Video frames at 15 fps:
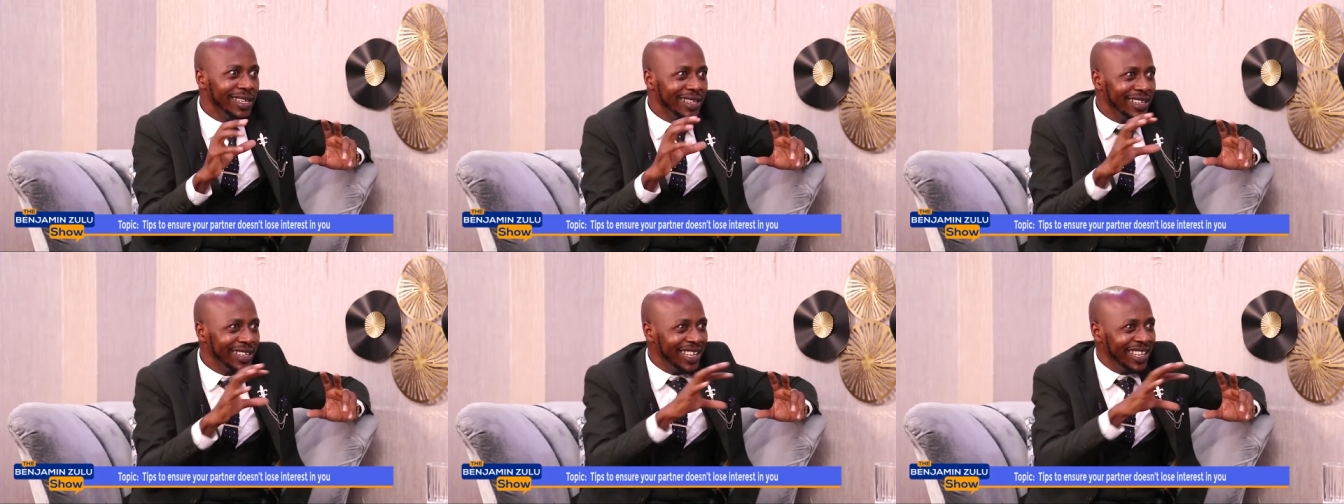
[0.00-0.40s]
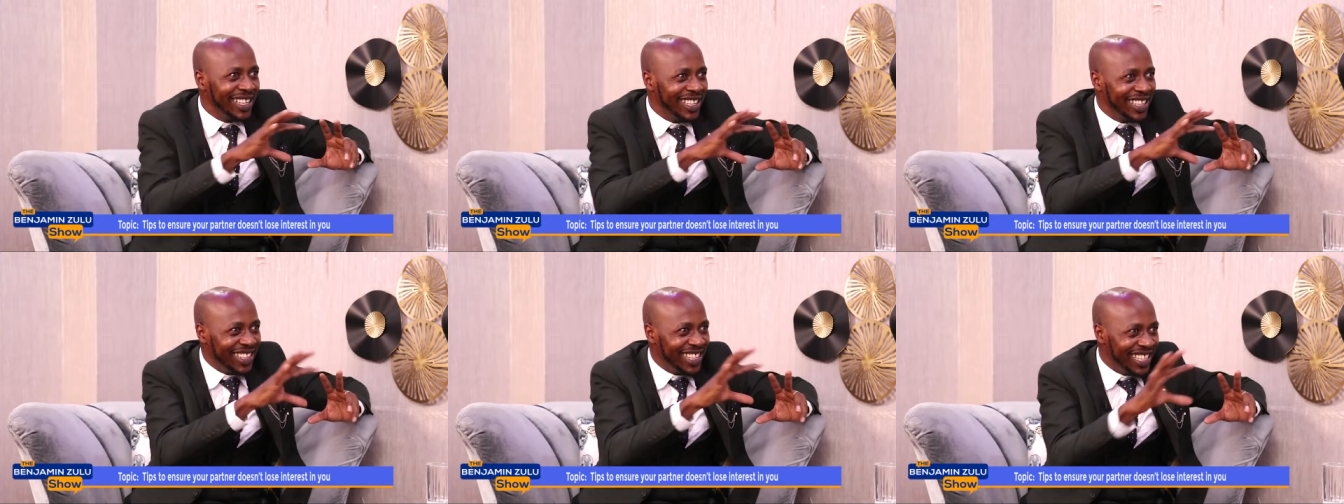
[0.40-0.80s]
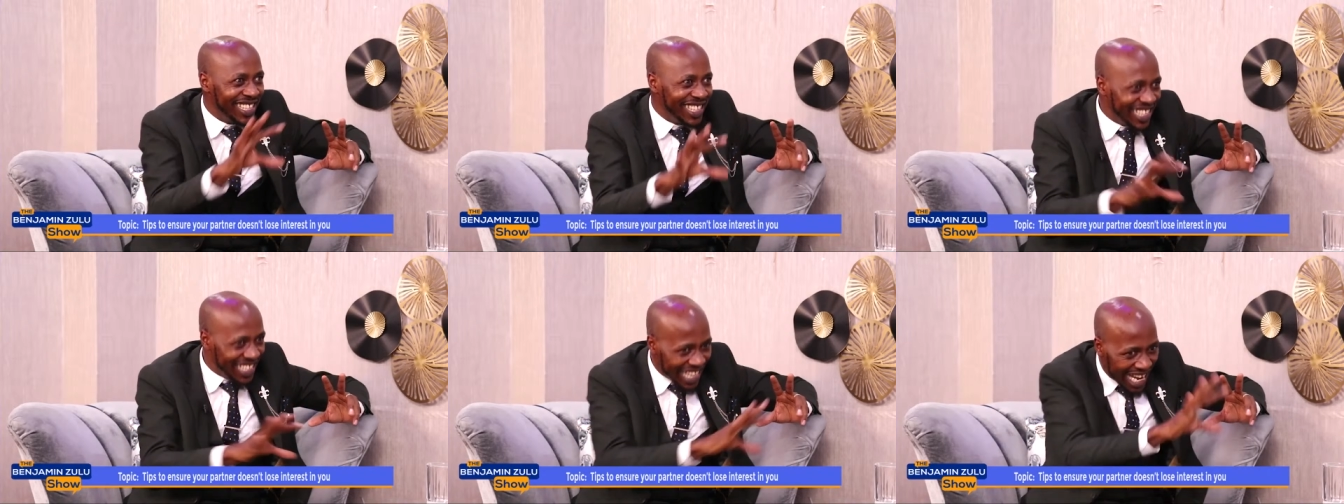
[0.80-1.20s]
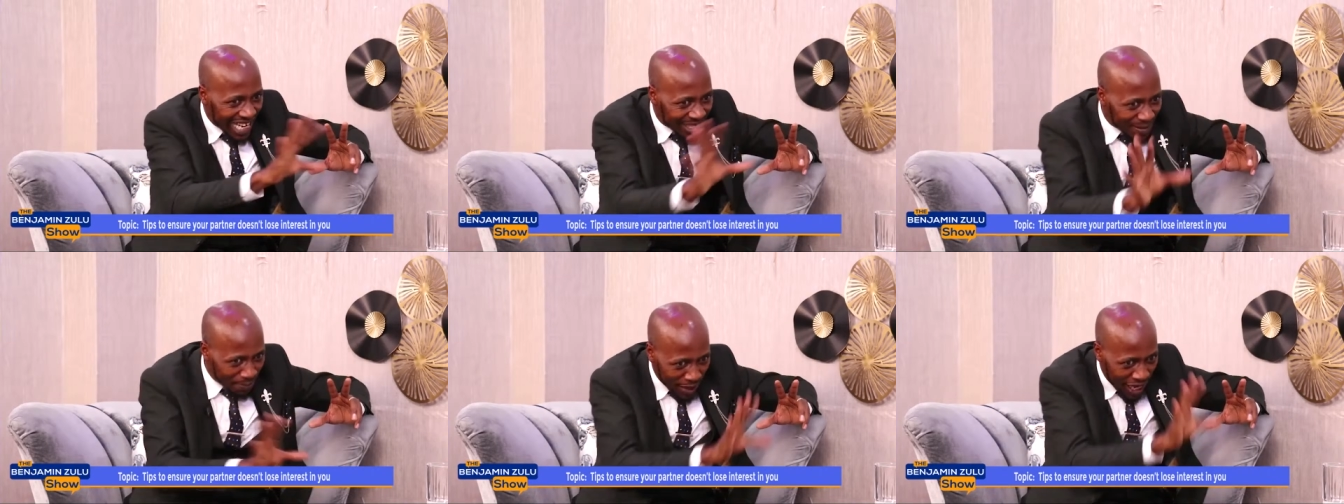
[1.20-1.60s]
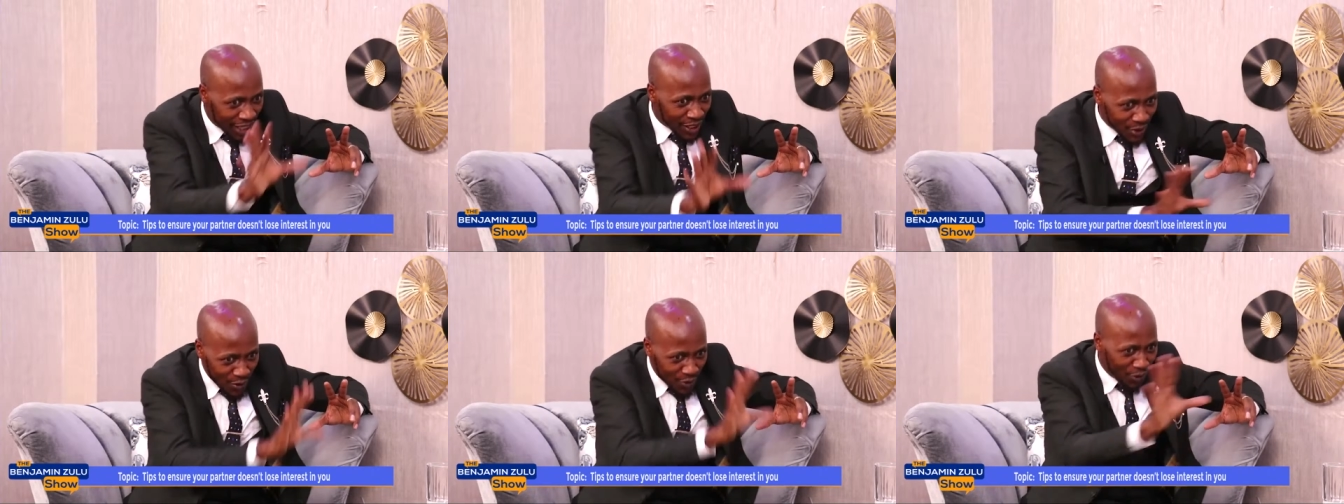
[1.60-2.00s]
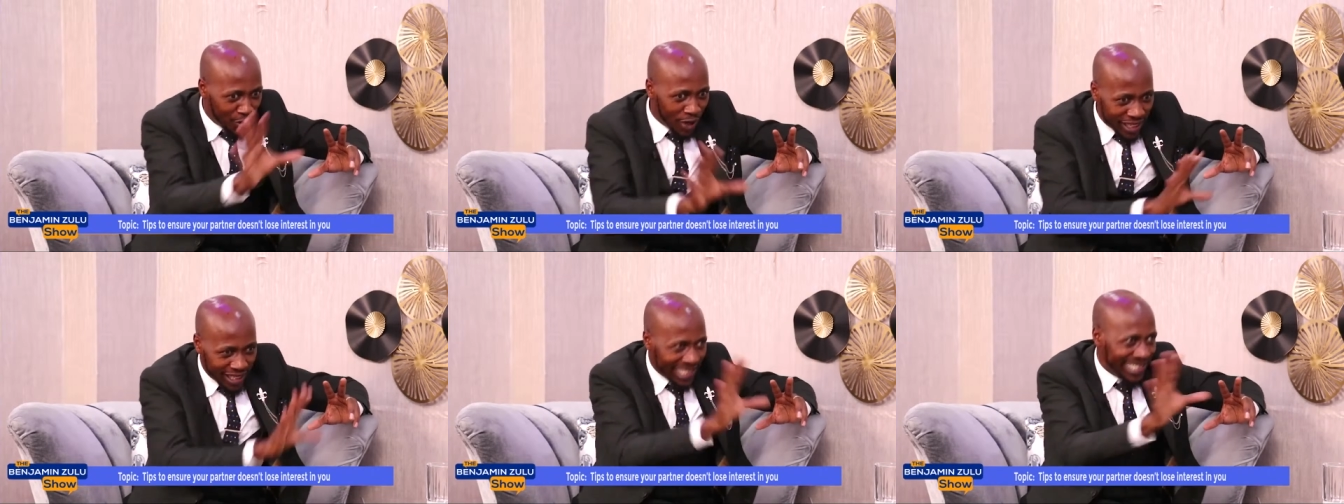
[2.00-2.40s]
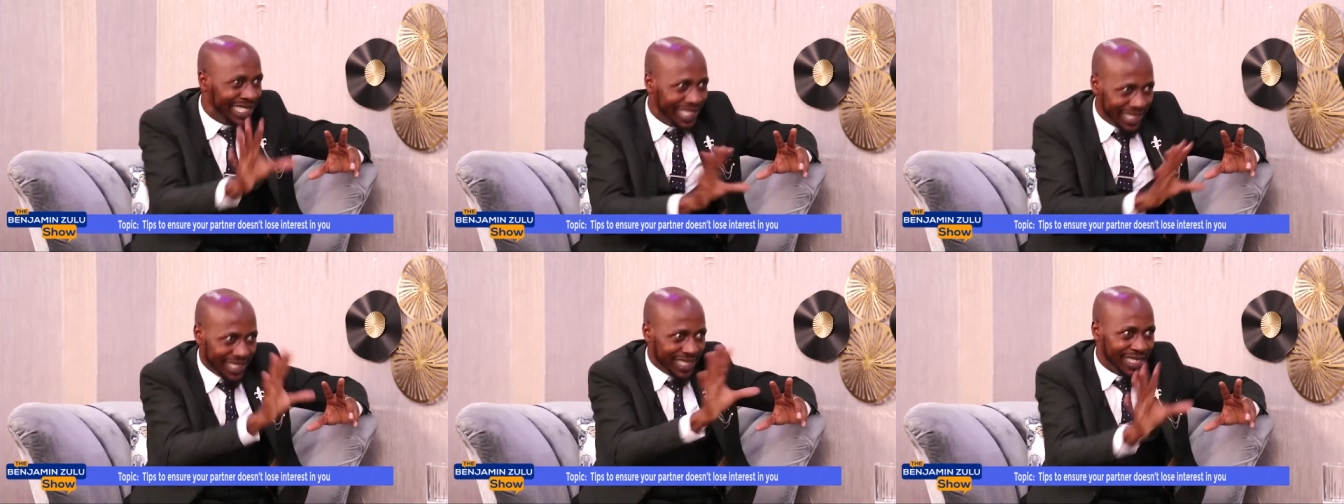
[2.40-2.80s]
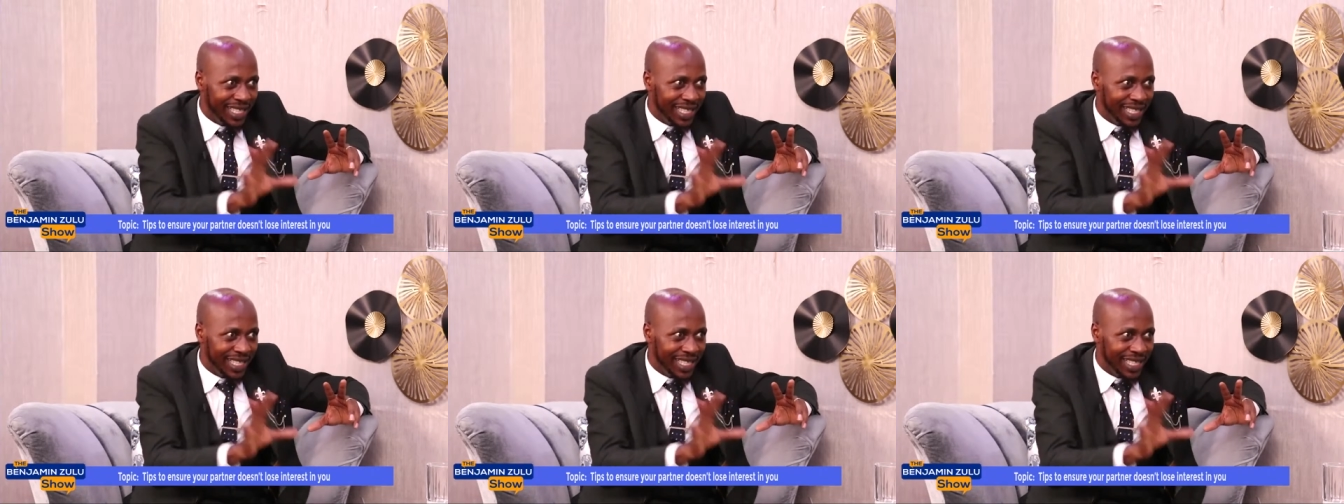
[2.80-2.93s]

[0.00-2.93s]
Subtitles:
That part of your dishes.